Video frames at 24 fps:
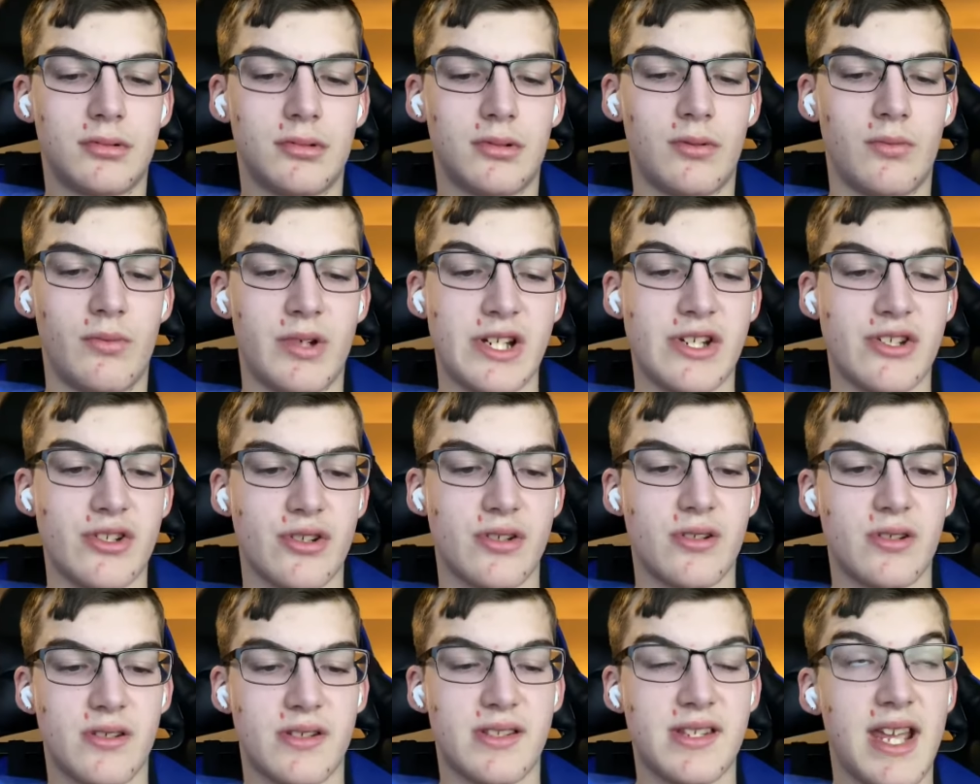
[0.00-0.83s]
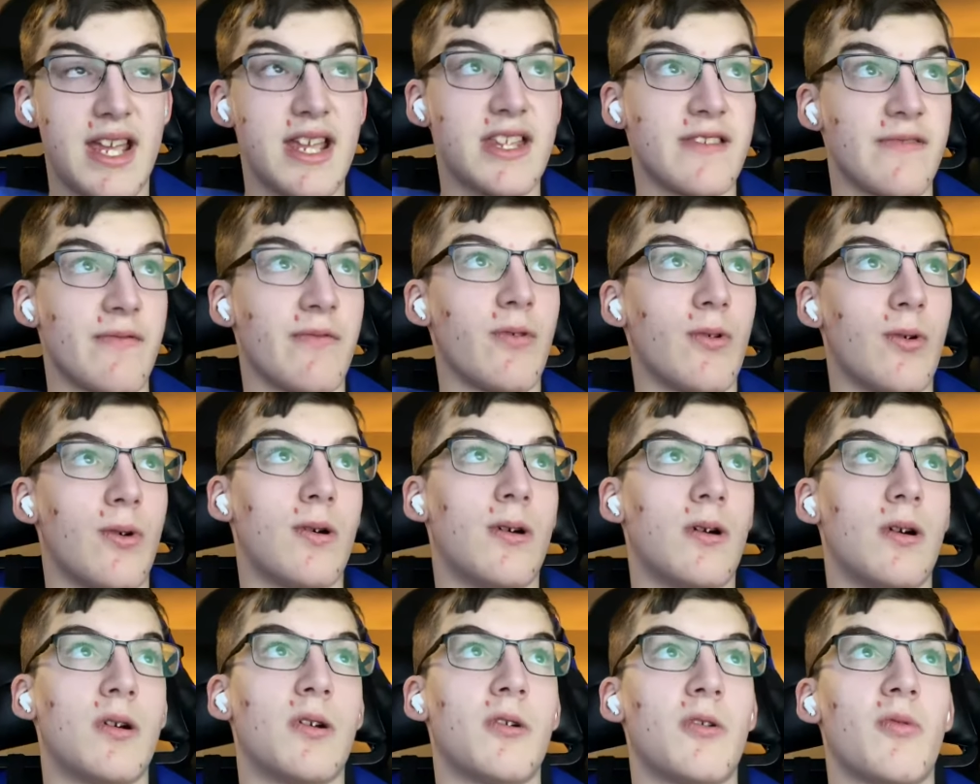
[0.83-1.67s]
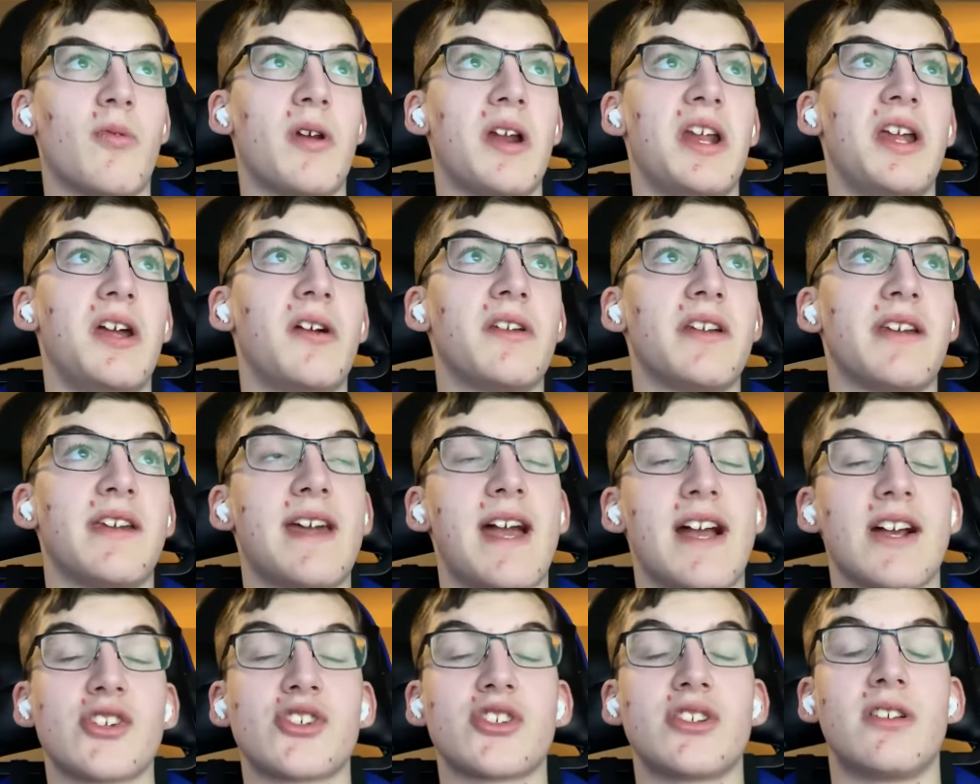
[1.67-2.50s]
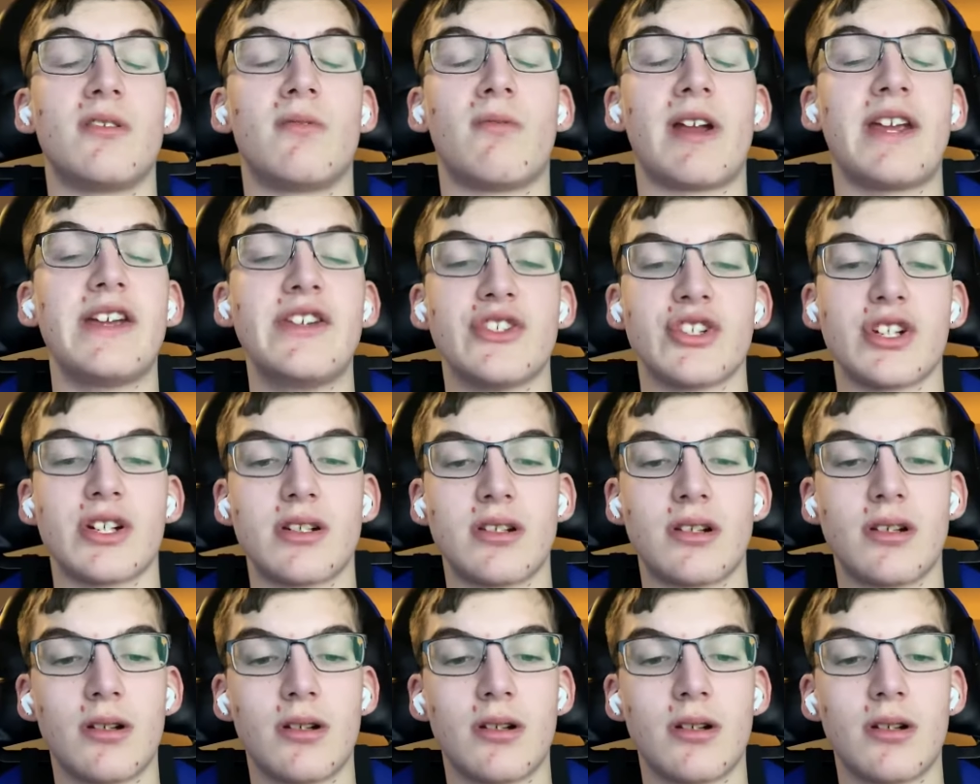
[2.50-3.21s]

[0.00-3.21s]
which stands for radio detection and ranging.